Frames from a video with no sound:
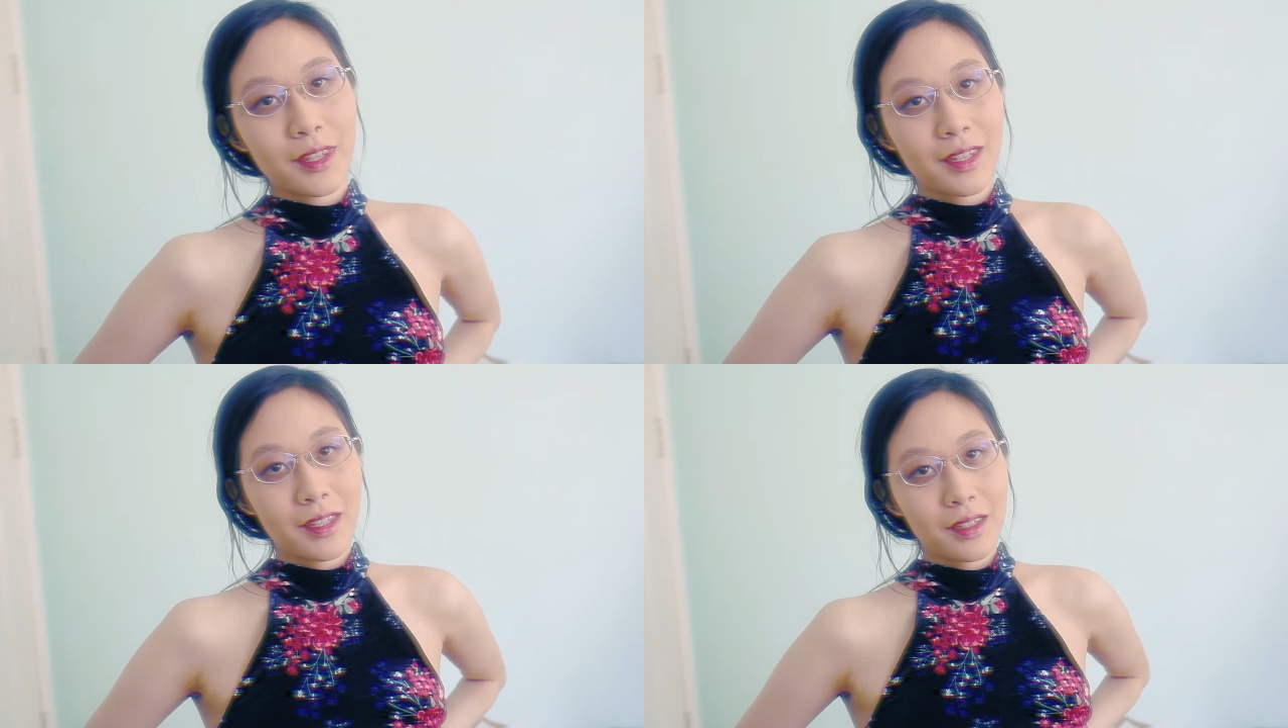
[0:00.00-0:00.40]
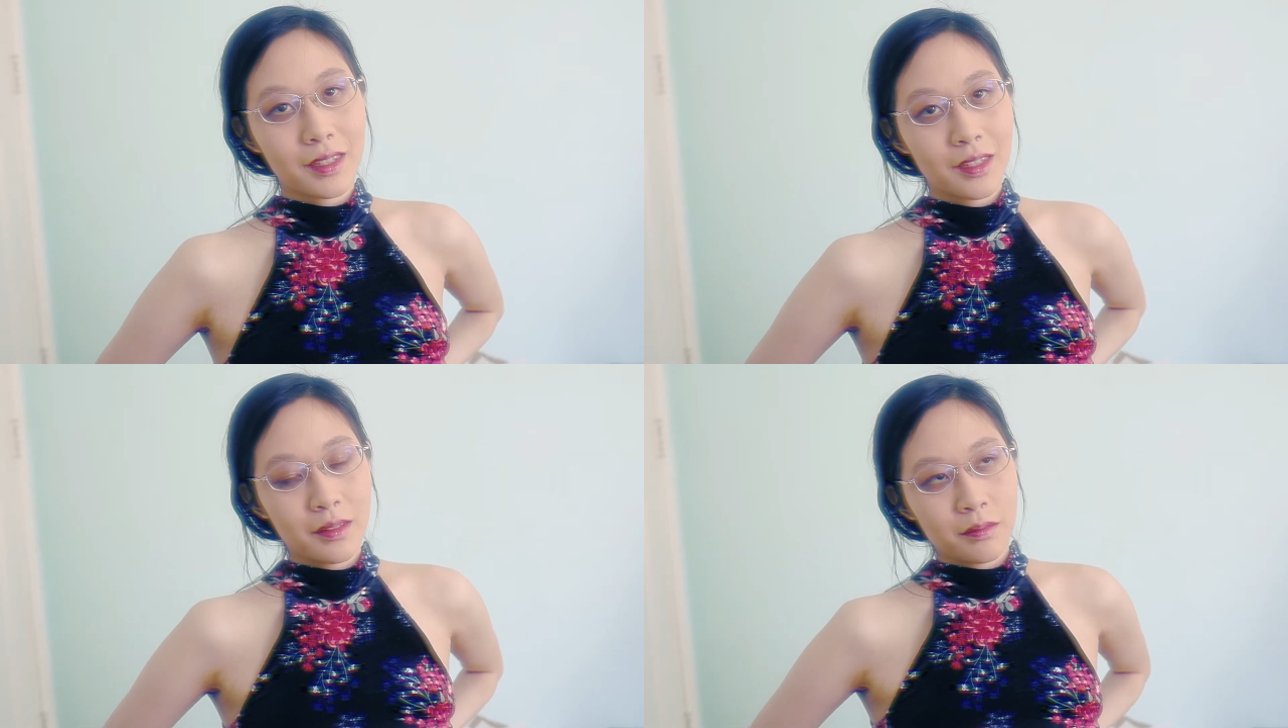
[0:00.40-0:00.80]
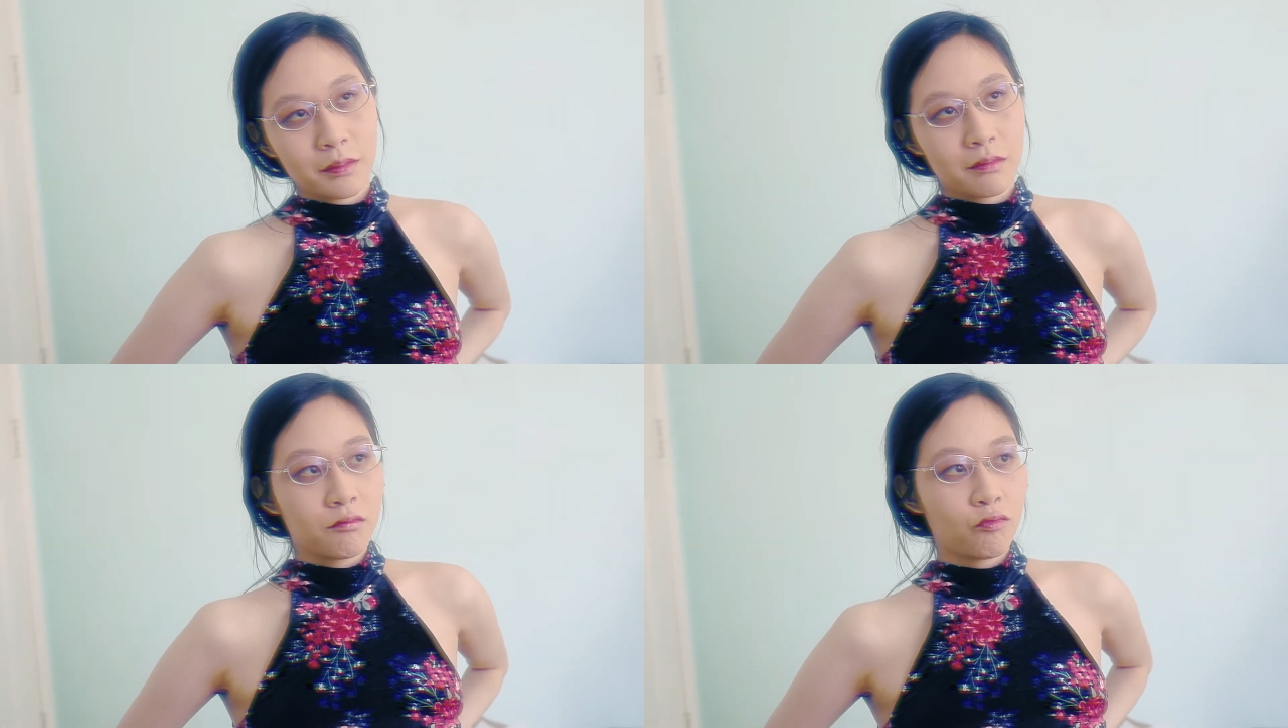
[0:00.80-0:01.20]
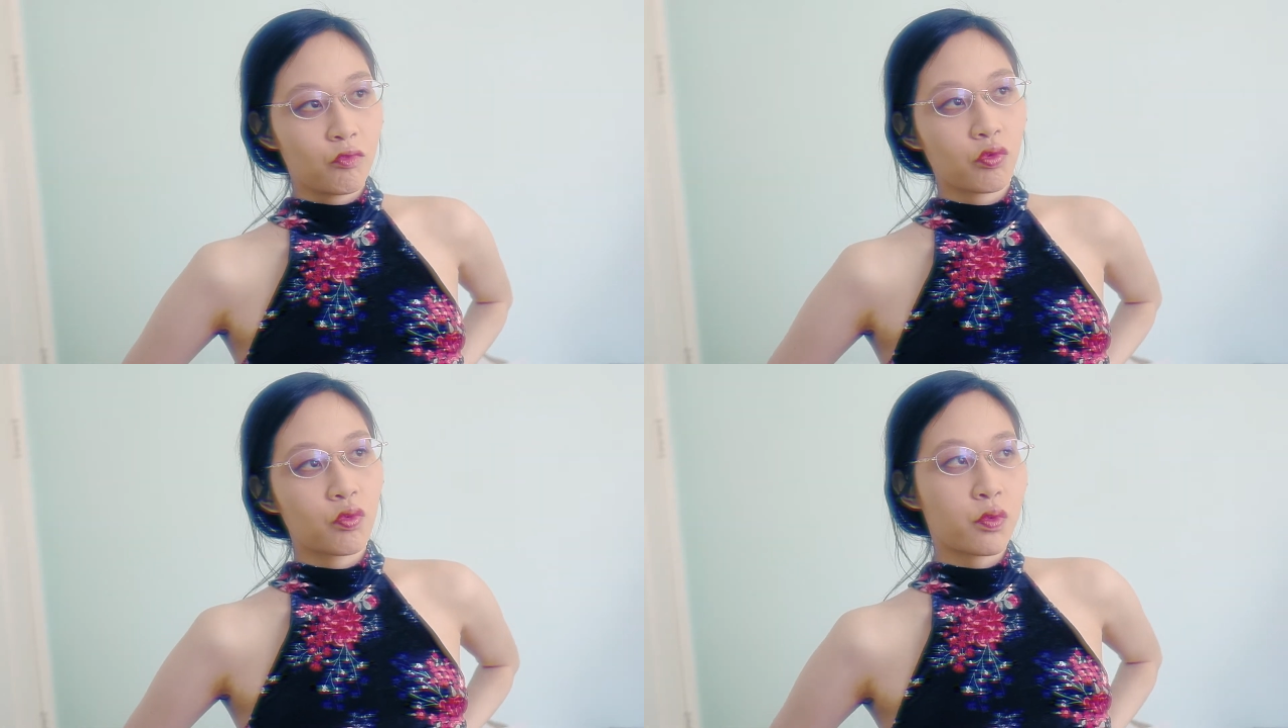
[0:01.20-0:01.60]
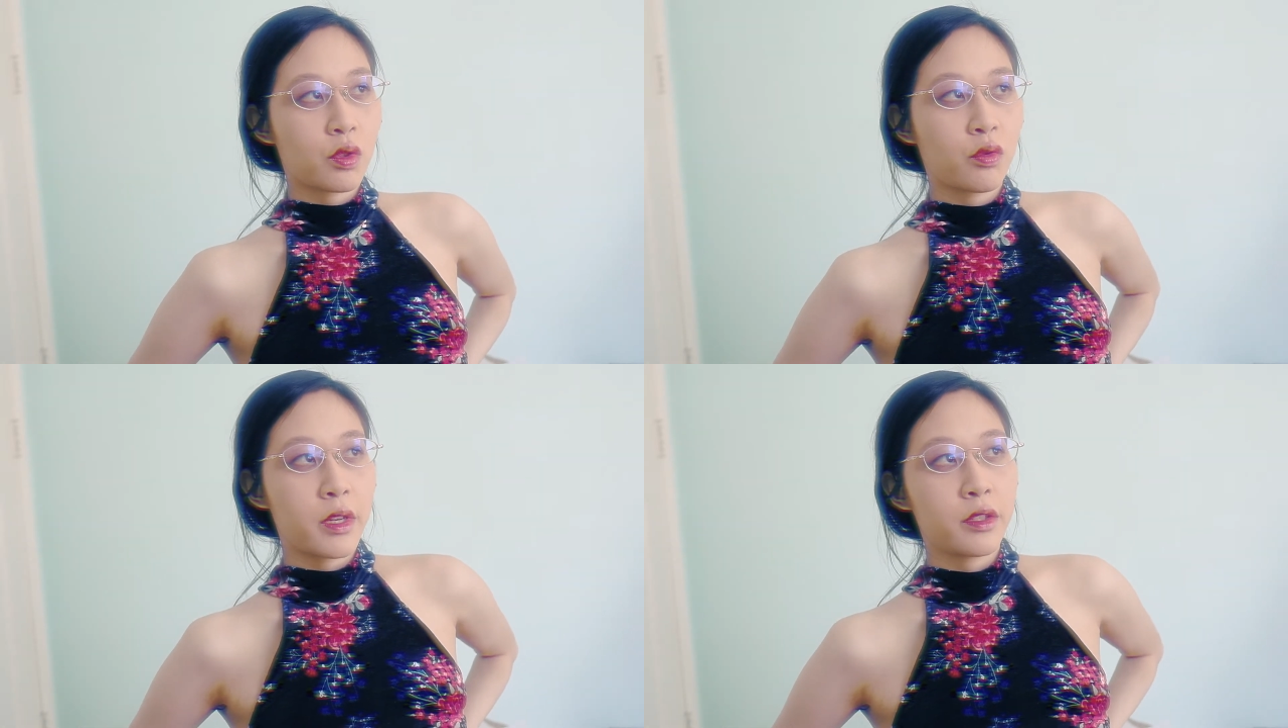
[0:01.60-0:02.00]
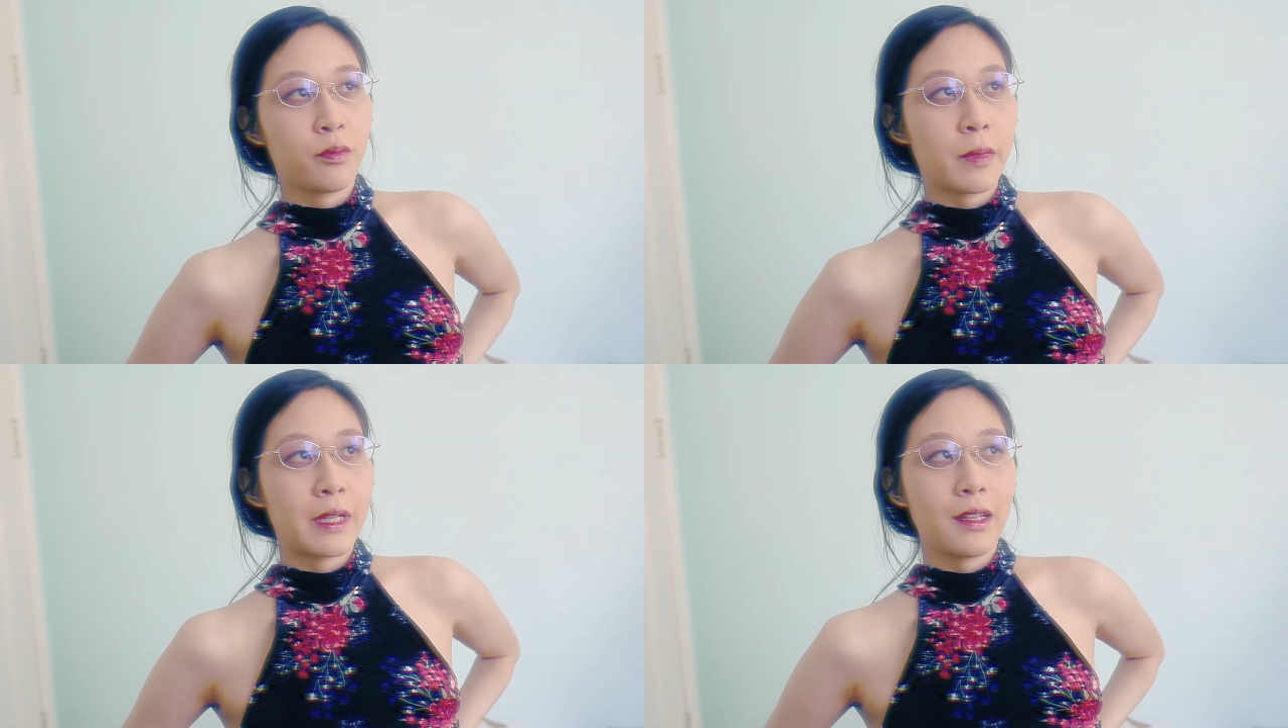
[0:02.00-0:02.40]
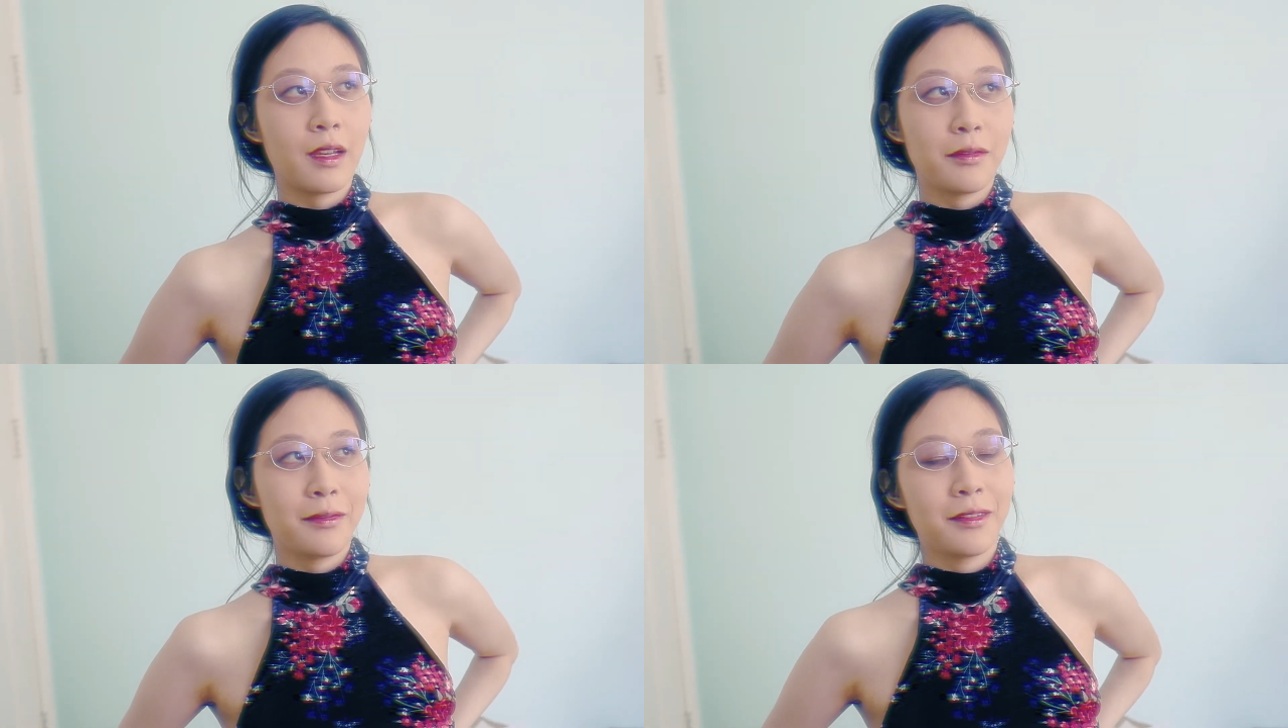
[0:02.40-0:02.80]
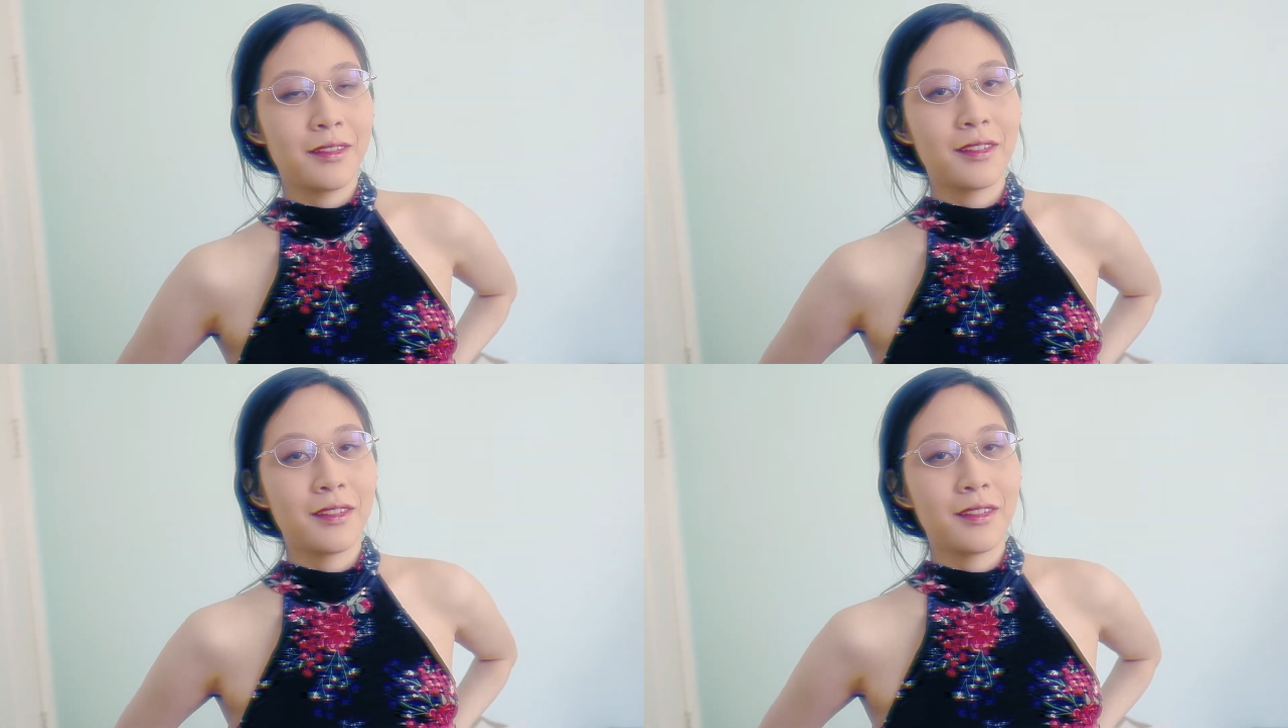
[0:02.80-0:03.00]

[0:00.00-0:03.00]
this for the rest of my life.